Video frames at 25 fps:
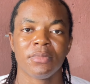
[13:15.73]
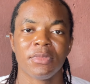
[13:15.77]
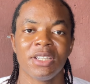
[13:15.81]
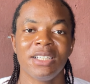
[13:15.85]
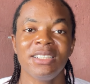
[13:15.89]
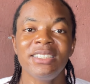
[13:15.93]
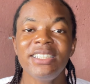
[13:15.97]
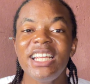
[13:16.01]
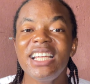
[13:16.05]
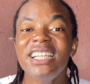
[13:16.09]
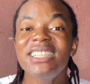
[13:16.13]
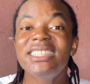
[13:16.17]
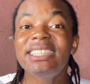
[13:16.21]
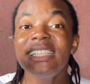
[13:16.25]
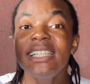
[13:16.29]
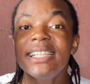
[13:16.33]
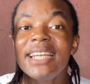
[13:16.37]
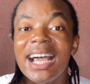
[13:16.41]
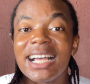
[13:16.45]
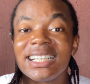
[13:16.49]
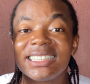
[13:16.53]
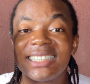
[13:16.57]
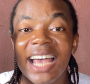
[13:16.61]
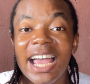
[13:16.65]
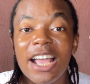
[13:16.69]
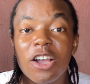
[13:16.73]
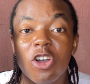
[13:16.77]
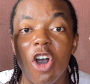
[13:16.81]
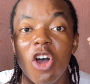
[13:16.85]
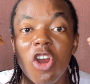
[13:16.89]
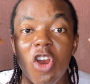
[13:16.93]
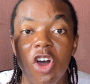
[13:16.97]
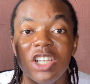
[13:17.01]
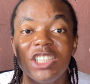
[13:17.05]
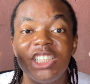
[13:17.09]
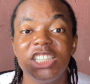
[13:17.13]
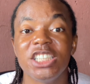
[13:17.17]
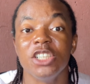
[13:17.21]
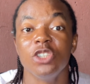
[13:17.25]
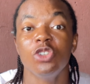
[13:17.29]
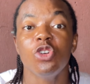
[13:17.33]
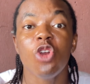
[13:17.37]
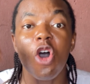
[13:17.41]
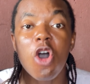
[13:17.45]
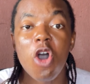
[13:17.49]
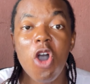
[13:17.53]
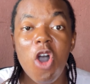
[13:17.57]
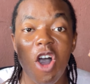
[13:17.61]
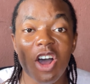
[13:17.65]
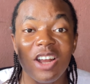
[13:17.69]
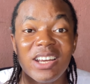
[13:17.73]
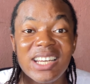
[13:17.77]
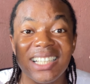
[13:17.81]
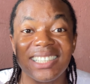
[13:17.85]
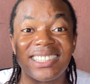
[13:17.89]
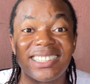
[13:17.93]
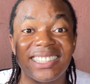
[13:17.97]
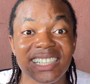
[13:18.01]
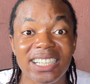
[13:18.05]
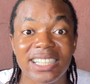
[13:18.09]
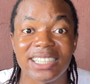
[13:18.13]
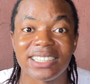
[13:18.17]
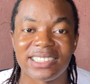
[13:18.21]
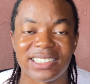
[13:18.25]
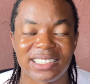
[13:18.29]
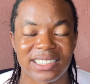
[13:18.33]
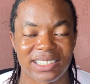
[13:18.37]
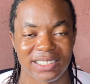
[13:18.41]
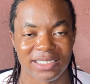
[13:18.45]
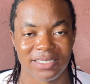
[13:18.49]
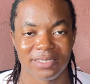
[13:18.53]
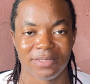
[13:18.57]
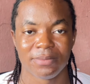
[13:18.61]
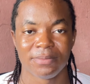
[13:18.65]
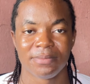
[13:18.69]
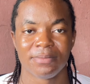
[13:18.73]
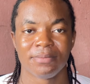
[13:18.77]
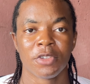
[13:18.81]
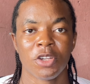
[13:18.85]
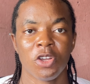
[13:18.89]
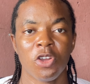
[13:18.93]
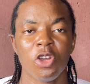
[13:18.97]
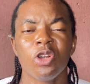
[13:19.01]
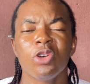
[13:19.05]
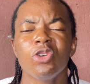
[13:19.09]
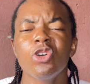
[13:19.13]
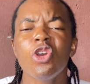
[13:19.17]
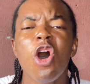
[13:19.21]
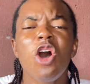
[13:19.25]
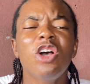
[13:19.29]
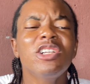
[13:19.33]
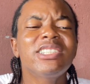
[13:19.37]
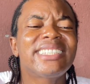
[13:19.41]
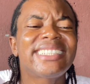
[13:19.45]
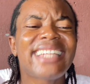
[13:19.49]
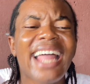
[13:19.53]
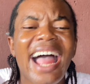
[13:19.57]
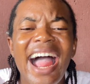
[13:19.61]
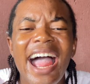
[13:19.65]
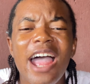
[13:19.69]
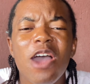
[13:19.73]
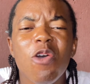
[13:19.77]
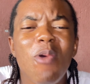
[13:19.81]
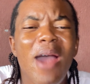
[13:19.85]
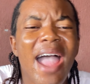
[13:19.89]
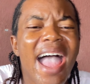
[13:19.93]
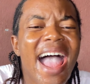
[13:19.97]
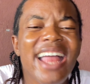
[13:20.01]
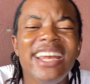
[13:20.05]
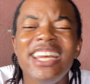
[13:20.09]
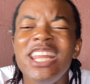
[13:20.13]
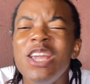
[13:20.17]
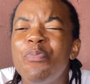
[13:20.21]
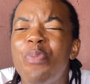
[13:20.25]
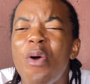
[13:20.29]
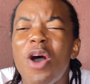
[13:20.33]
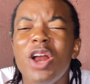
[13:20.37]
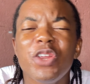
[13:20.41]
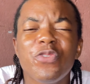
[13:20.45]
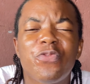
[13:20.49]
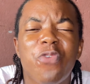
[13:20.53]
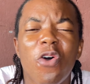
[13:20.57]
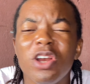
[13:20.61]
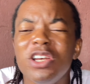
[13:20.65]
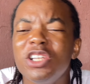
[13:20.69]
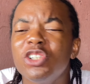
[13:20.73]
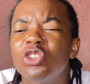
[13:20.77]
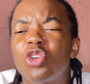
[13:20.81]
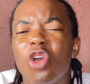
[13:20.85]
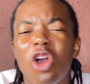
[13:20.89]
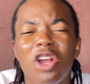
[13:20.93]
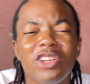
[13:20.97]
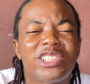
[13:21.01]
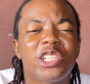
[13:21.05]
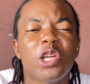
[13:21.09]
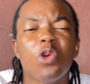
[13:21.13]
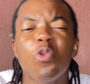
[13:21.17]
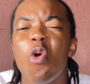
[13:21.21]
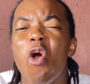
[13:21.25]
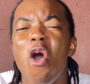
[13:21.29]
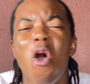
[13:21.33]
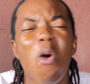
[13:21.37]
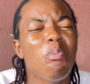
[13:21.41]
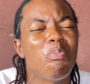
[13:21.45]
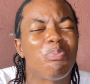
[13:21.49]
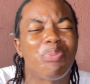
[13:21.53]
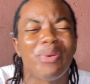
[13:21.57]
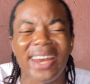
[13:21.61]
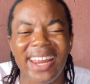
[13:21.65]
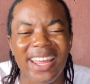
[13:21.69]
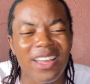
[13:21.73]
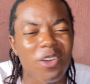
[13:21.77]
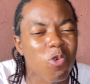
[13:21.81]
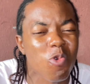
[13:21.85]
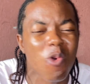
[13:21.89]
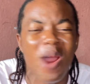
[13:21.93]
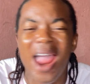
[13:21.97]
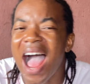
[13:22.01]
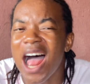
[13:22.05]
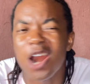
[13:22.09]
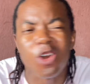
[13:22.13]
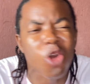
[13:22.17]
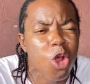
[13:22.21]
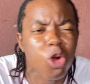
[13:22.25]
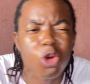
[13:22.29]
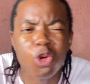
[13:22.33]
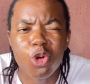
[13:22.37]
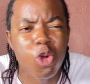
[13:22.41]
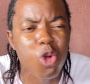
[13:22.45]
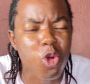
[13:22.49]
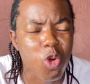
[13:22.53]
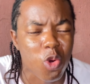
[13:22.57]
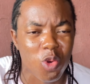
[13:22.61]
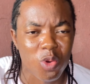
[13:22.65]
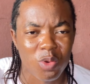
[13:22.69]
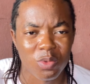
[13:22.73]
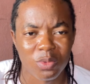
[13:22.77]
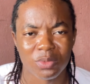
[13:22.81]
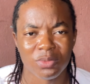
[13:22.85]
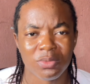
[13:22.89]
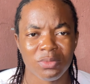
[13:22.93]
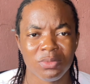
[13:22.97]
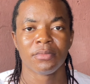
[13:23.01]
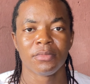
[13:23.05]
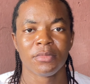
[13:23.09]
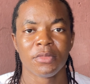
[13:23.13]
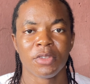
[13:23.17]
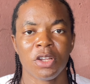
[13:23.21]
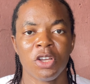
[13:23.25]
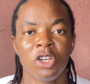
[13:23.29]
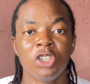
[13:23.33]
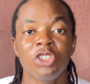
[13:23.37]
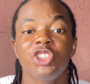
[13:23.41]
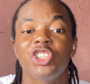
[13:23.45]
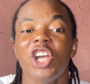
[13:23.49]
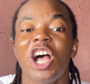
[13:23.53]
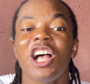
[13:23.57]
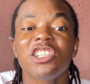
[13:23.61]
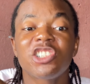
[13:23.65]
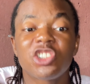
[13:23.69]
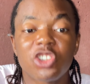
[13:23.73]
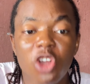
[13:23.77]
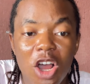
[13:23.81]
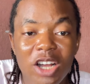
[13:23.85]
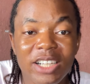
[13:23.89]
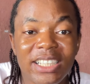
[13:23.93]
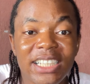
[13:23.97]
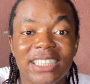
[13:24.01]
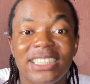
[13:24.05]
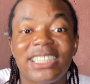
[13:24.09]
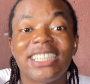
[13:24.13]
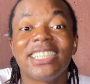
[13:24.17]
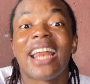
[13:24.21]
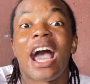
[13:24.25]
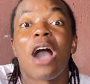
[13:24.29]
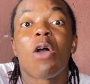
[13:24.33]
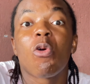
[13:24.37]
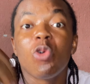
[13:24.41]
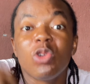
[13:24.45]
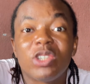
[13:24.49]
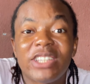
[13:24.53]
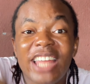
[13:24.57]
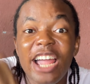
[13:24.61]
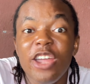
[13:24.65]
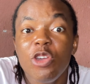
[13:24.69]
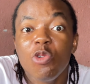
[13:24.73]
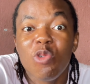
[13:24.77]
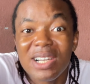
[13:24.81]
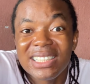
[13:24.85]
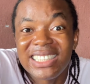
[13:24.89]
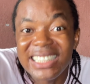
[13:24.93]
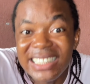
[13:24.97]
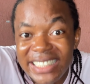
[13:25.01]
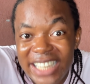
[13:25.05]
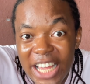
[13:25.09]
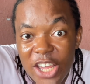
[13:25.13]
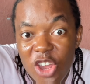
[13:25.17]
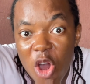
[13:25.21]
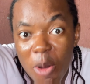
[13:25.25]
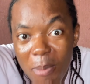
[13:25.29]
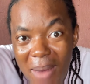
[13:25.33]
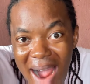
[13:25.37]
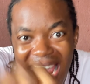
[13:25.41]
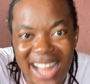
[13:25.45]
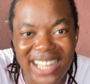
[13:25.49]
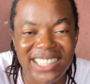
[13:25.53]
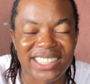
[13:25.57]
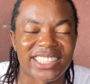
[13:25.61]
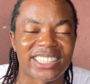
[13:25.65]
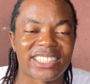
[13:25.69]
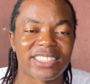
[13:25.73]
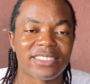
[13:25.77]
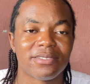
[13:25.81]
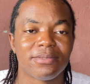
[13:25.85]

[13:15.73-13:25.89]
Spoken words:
This thing is psychology. Know all these things. No style where anybody for this country won't bring where I don't know. Just talk the thing. I go tell you what's in your mind.